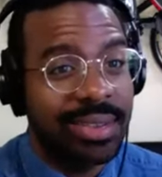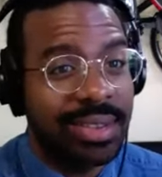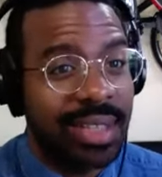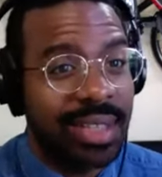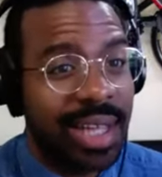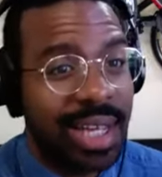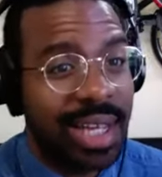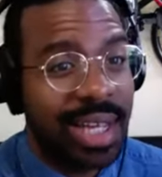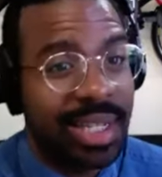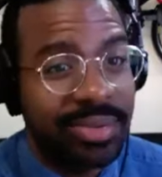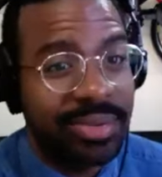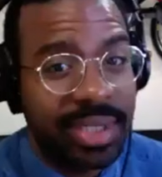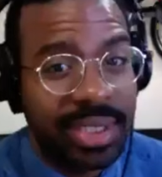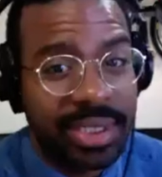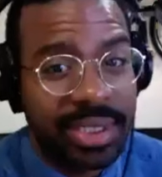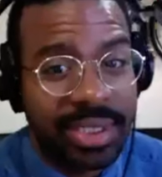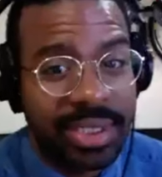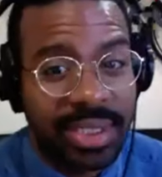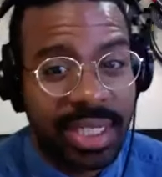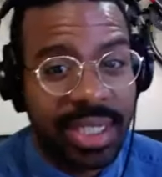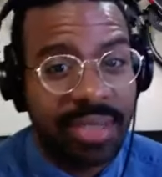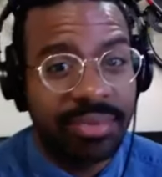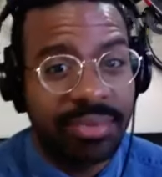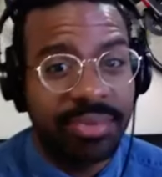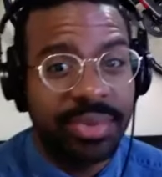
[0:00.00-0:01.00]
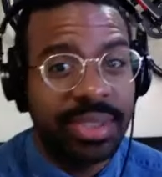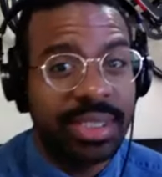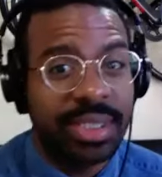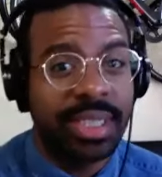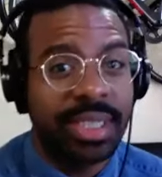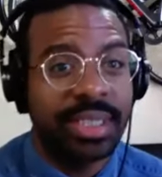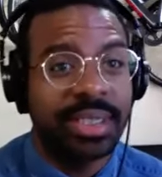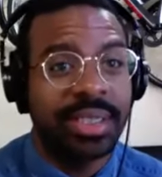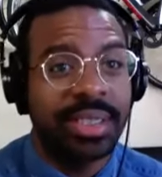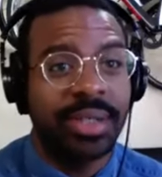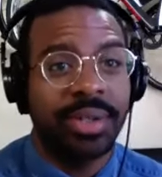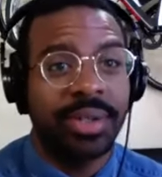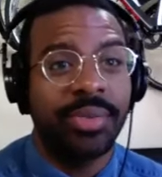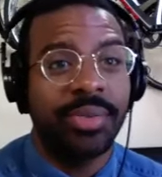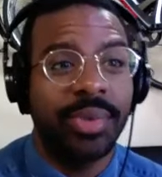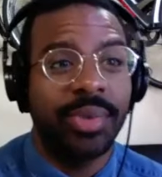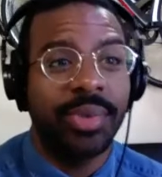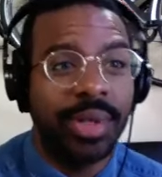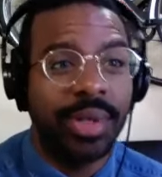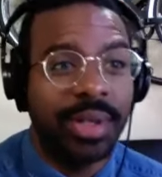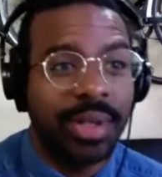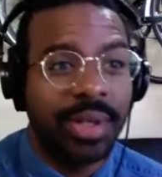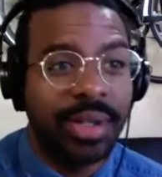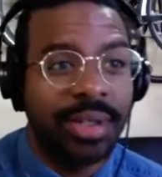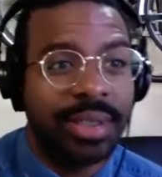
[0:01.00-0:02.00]
A lot of us, like we couldn't go to
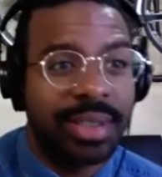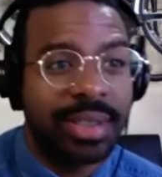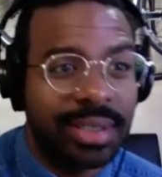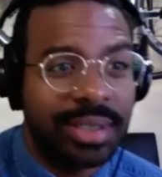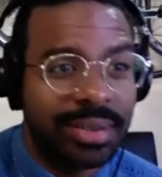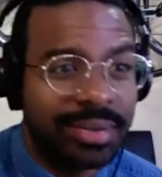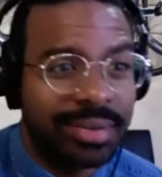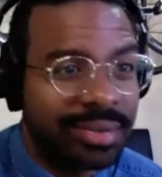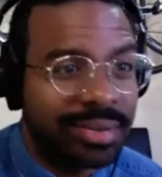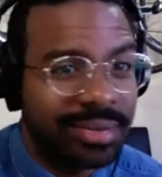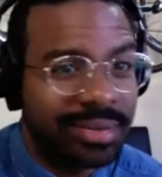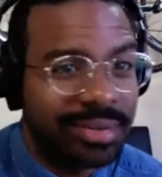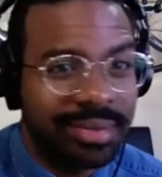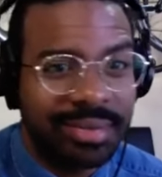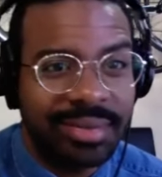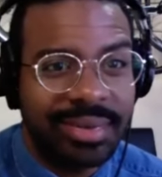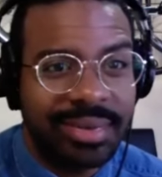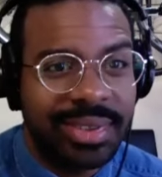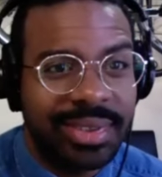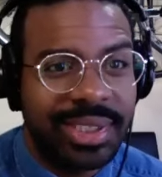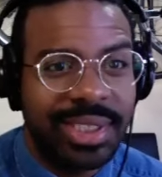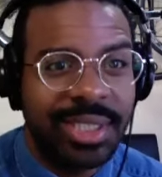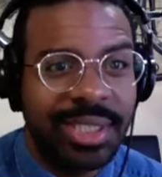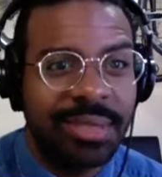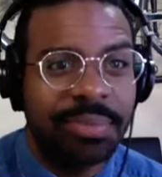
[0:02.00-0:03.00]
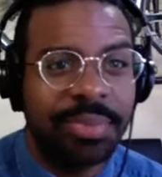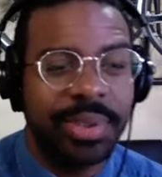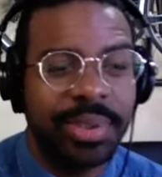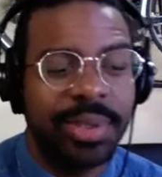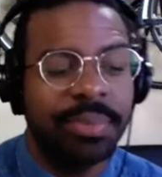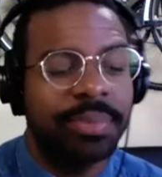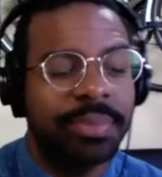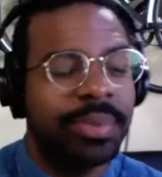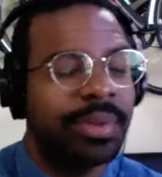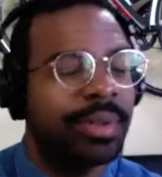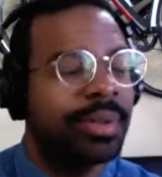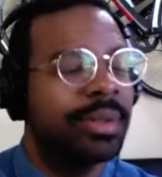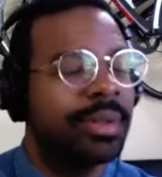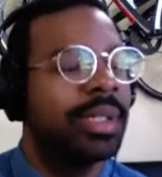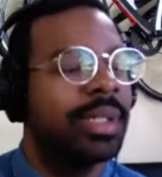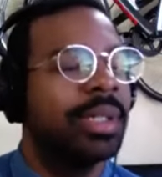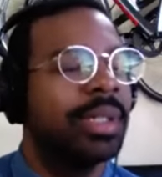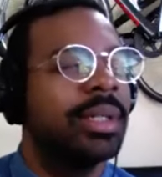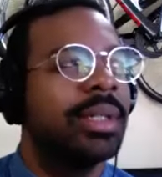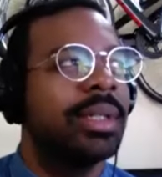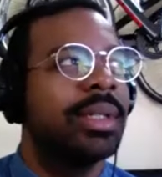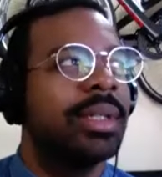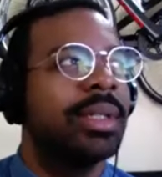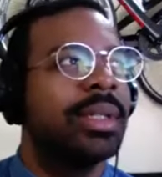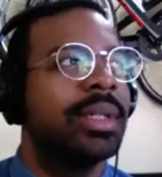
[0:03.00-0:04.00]
work and see people
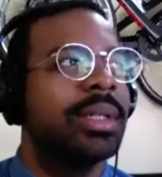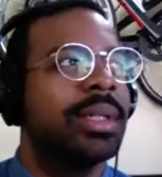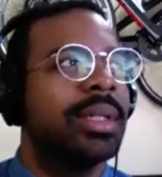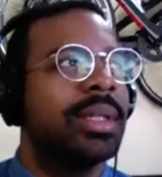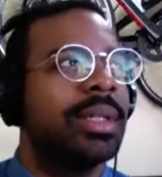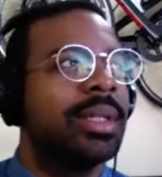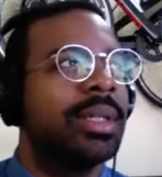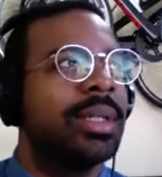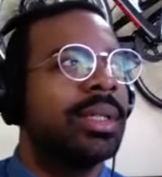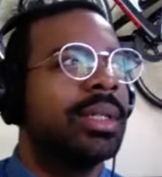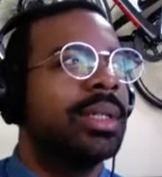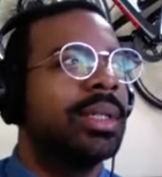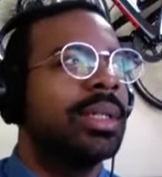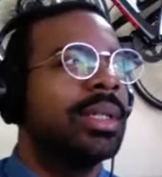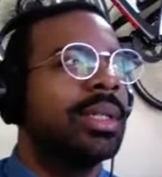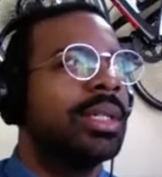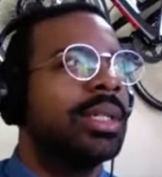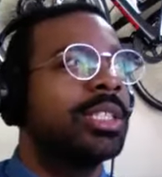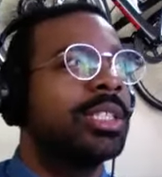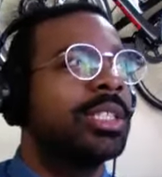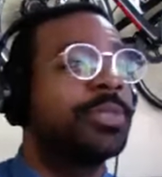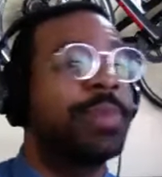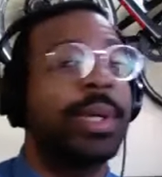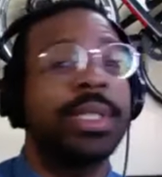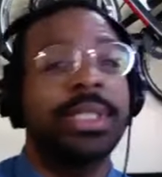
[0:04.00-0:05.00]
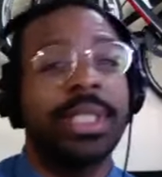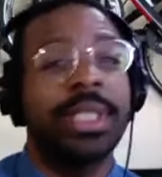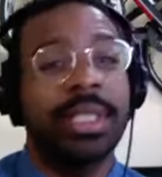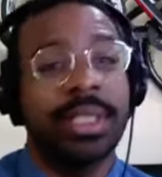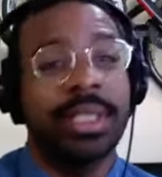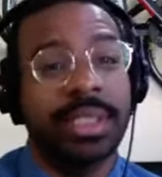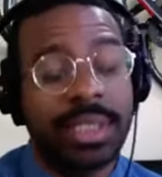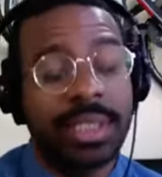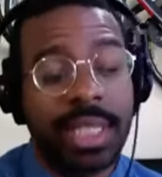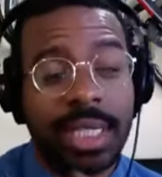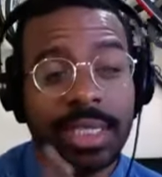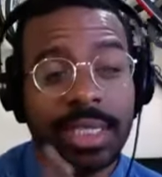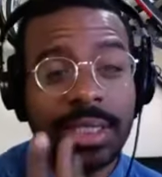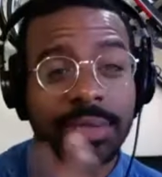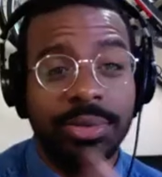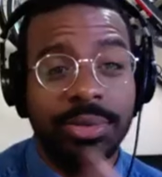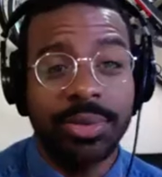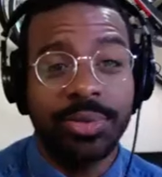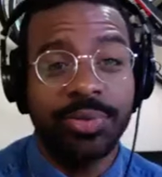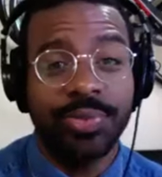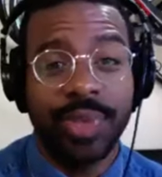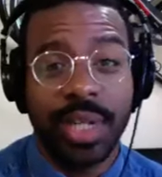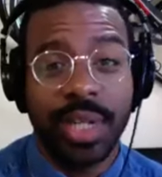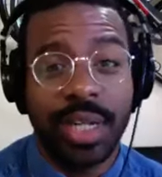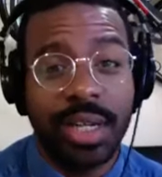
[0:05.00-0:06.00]
especially in the states, it
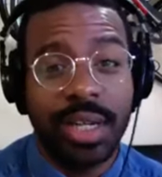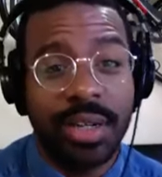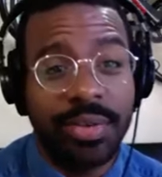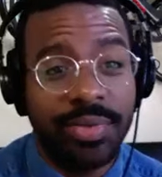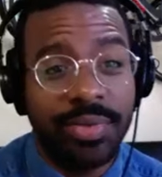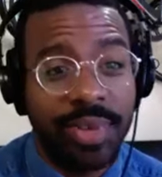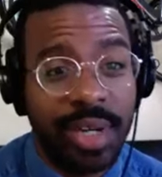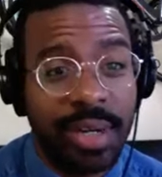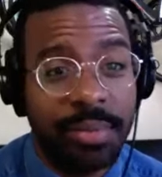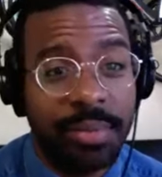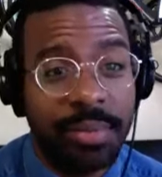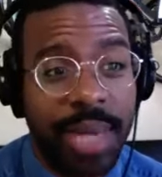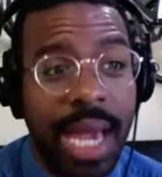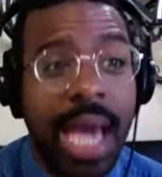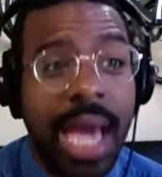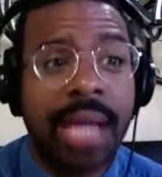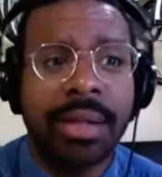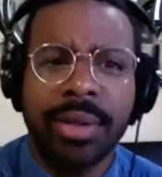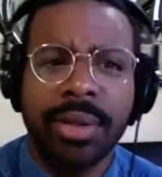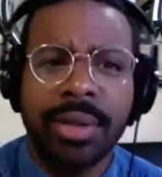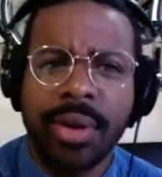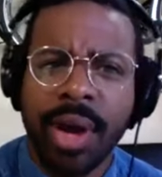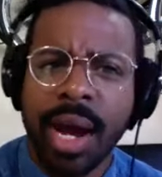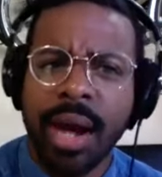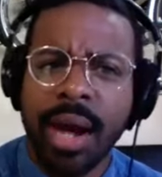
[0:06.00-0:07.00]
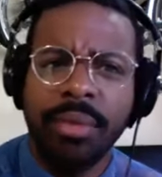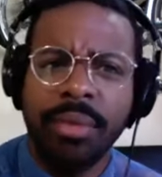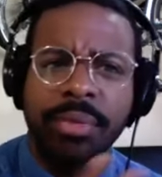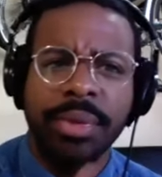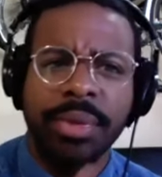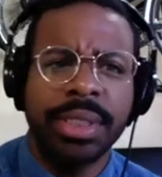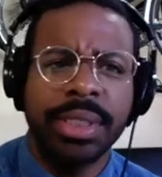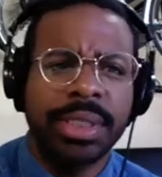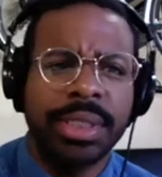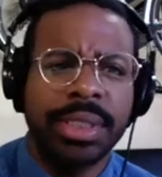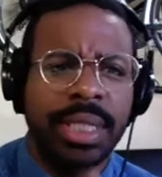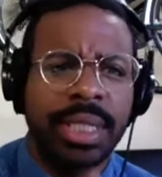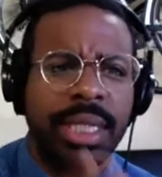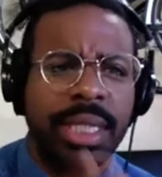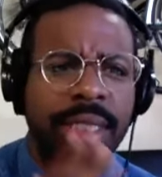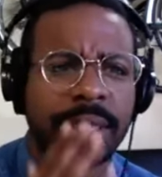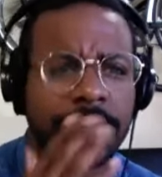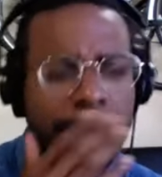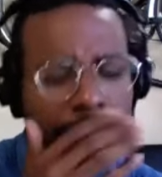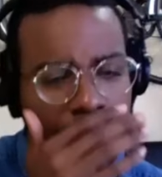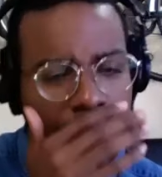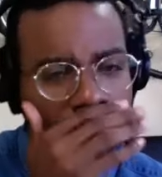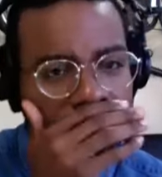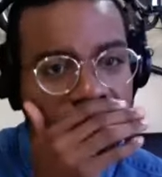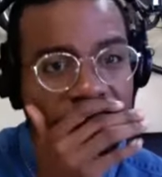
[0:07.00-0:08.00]
was very very bad. I don't know how it was in
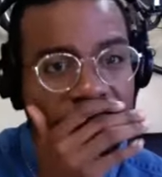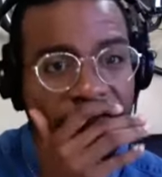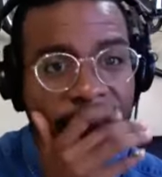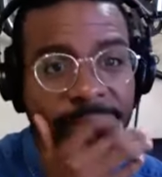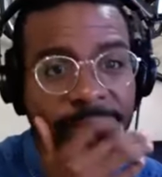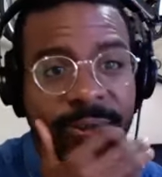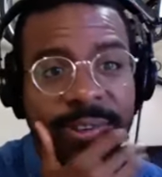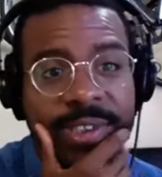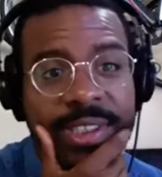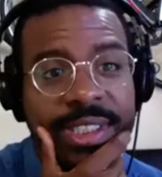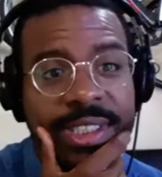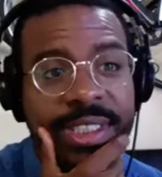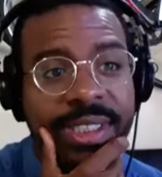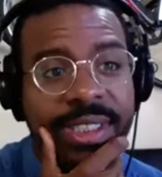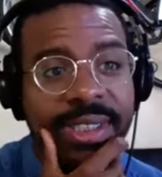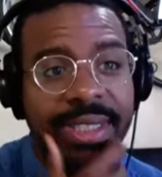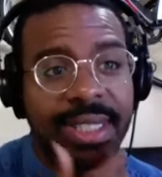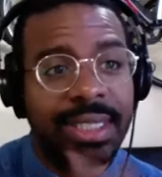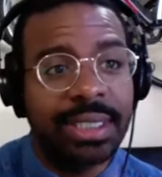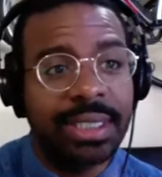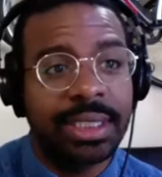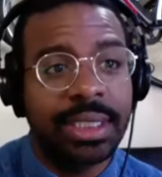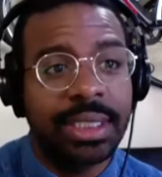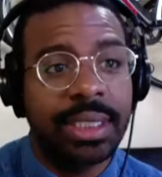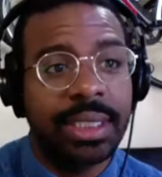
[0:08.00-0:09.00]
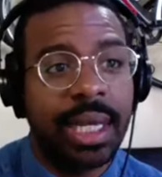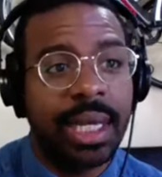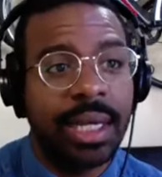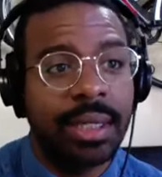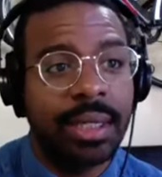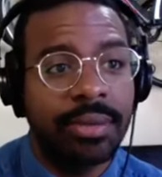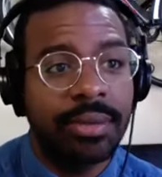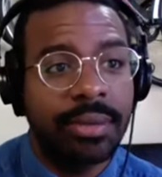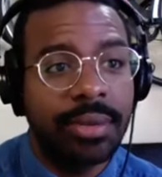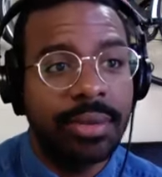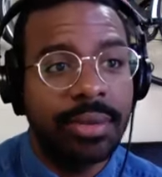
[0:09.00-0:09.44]
Nigeria, but over here in the states, it got